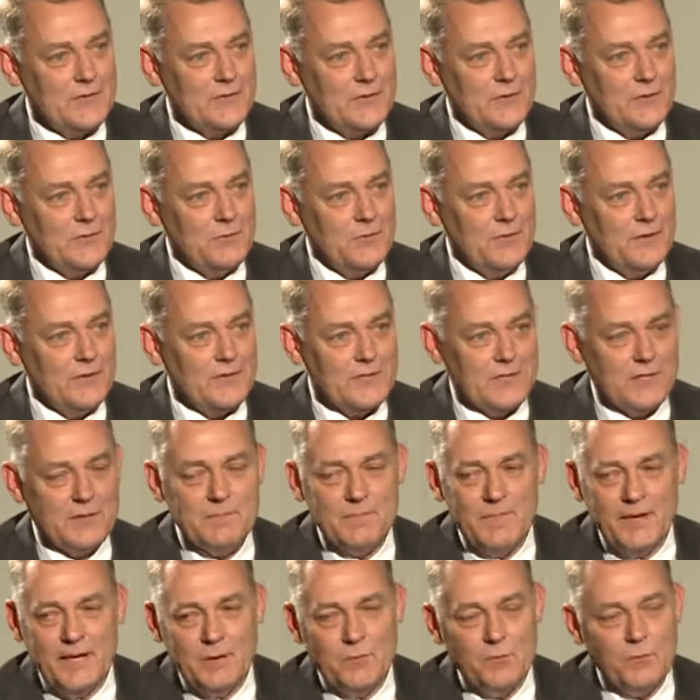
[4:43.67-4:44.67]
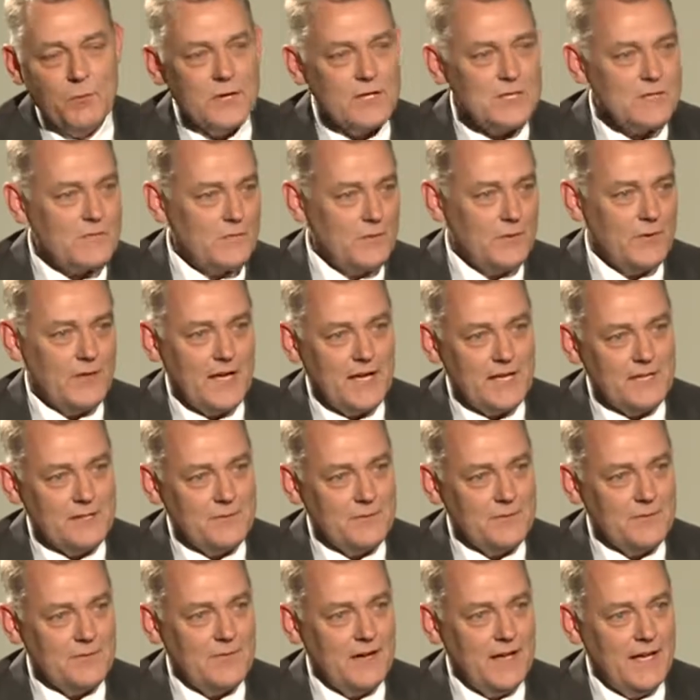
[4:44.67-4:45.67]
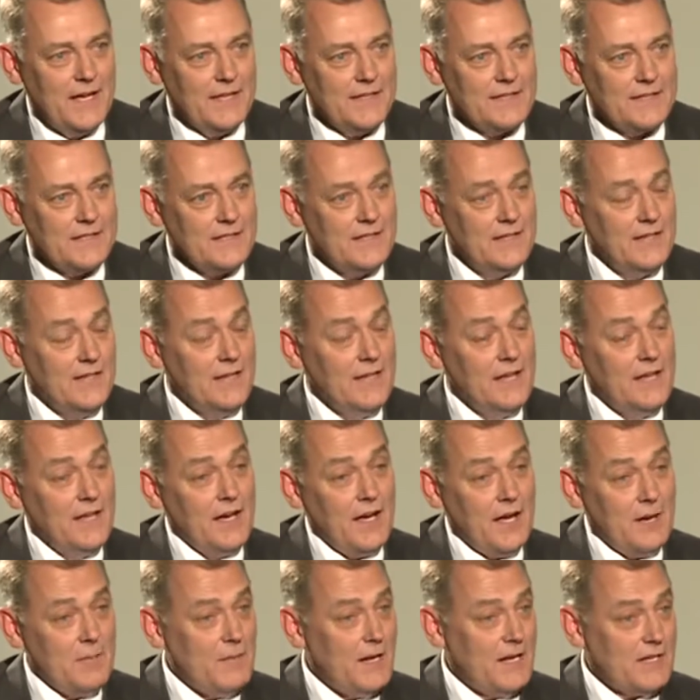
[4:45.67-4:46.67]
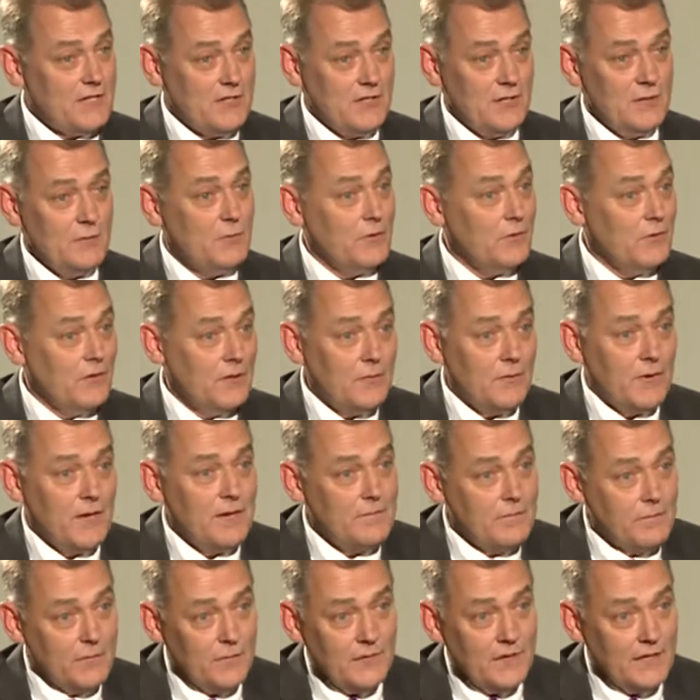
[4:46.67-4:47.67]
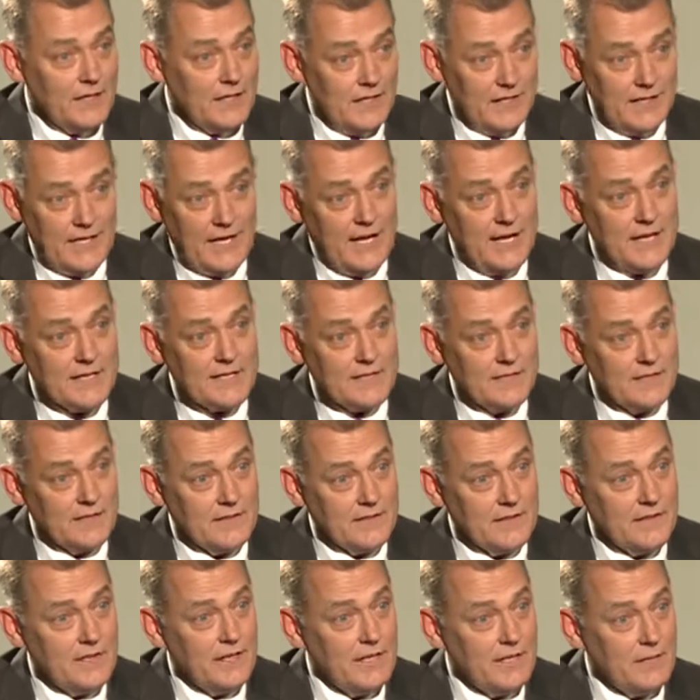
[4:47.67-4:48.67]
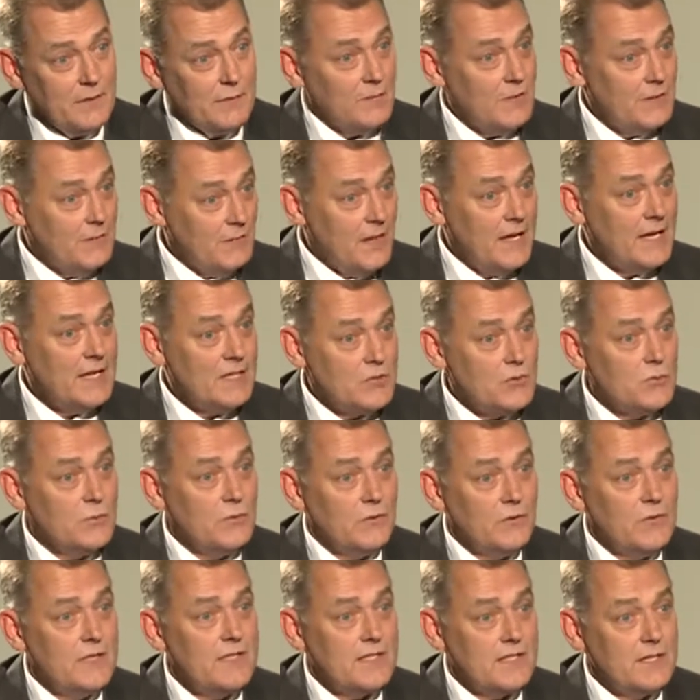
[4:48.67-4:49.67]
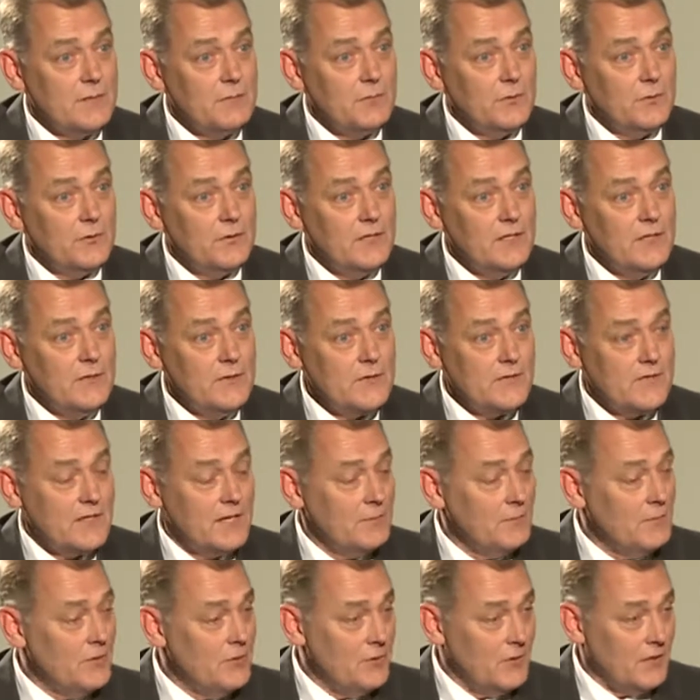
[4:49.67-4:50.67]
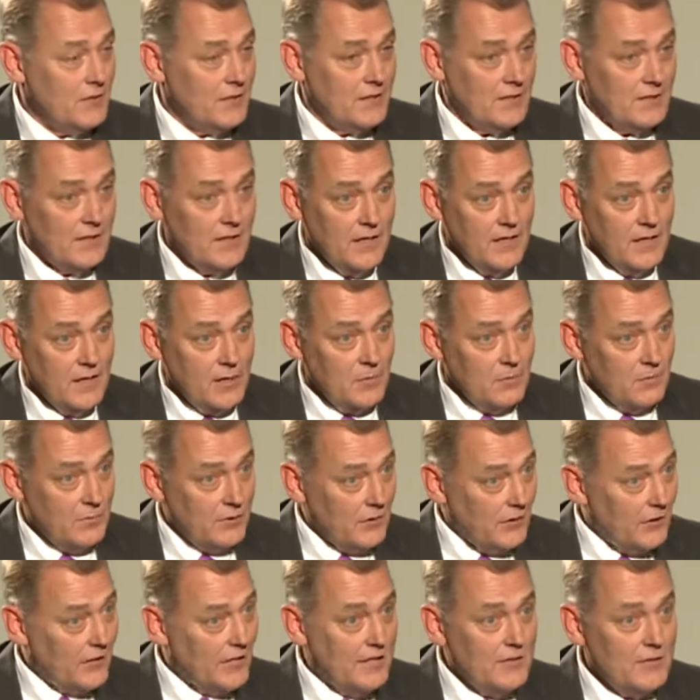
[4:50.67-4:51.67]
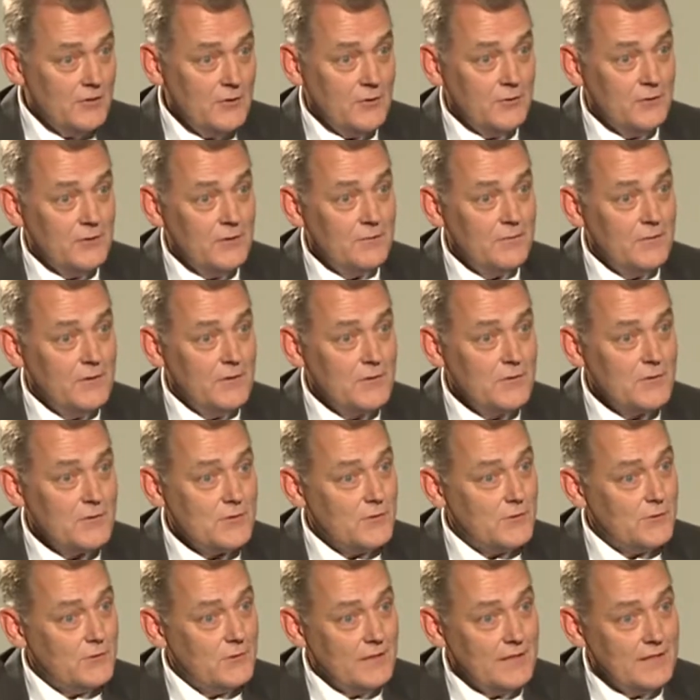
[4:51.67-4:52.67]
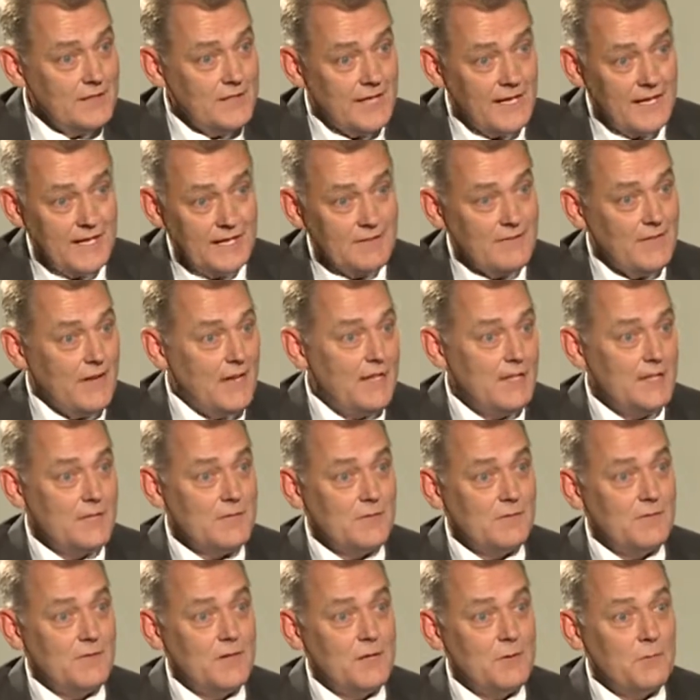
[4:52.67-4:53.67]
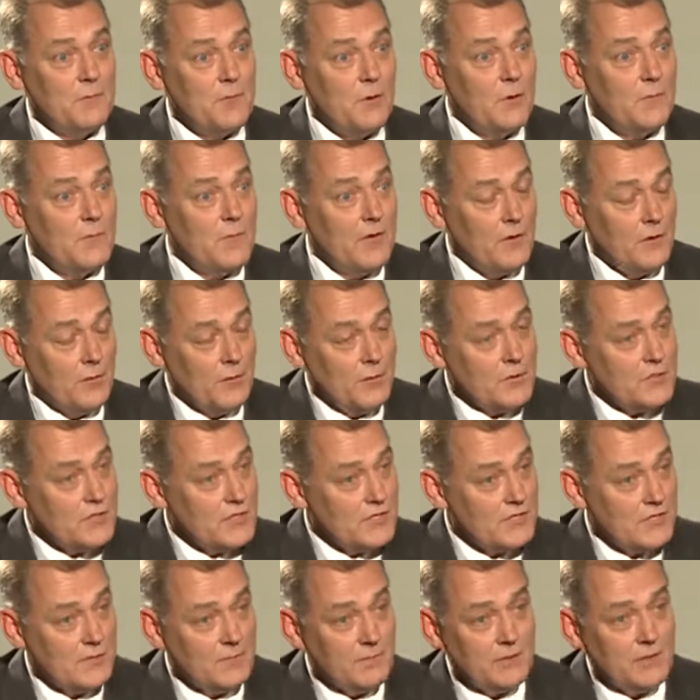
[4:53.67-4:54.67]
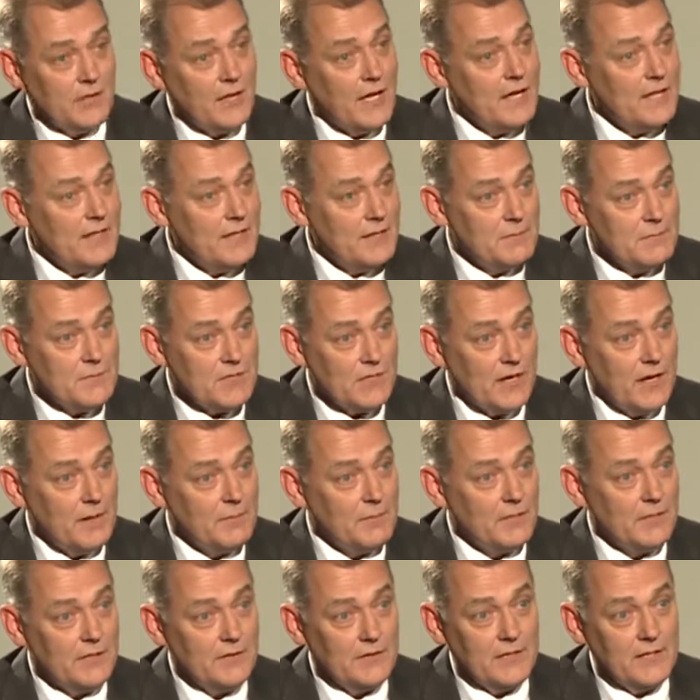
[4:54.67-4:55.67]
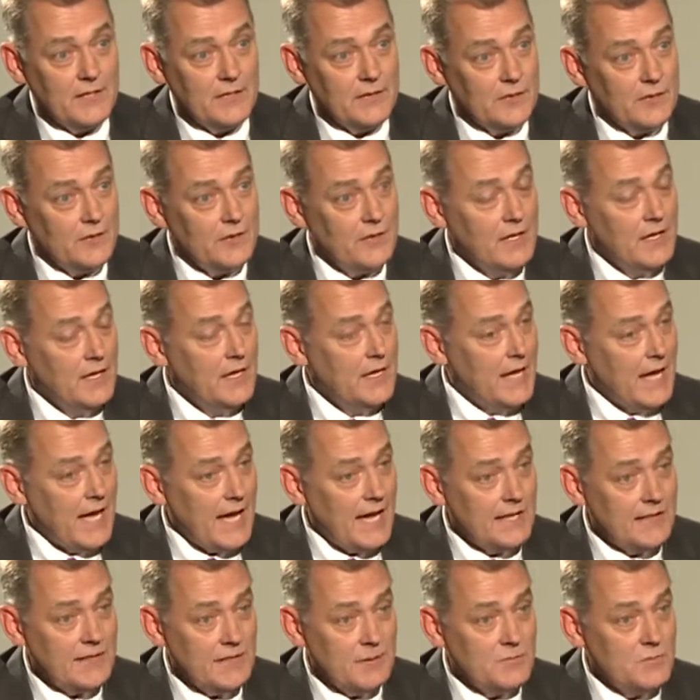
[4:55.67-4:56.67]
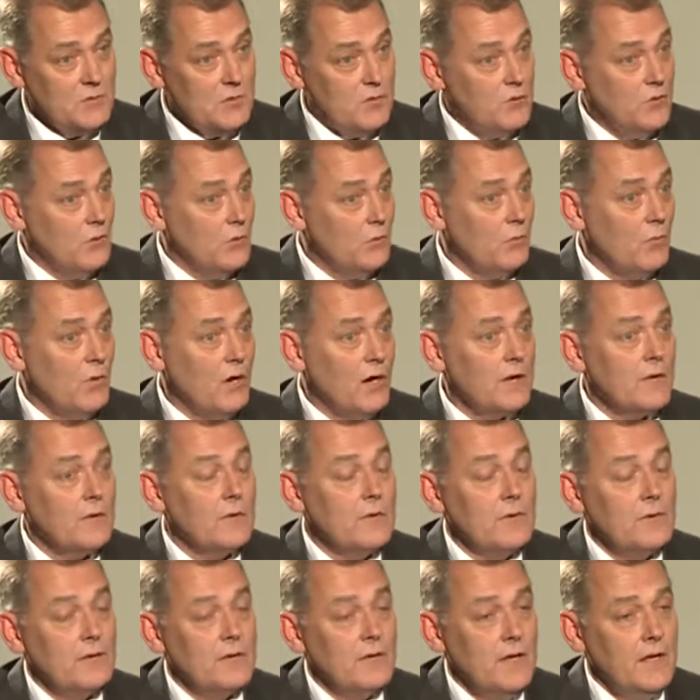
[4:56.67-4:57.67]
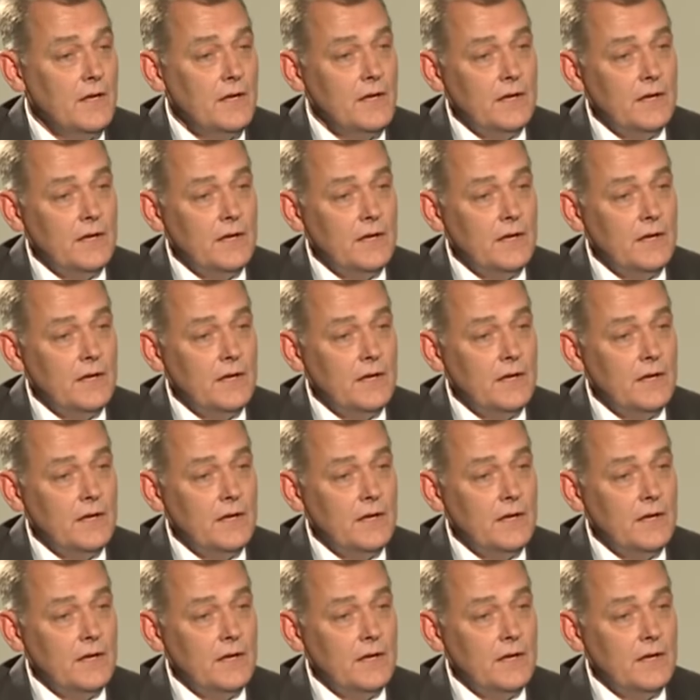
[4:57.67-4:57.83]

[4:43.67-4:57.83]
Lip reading: So while some may wish for that to advance, I'm actually really grateful that it hasn't, that it remains really simple to use them. You can plug in your diffuser and take advantage of the aroma, or just apply them topically or add them to your water.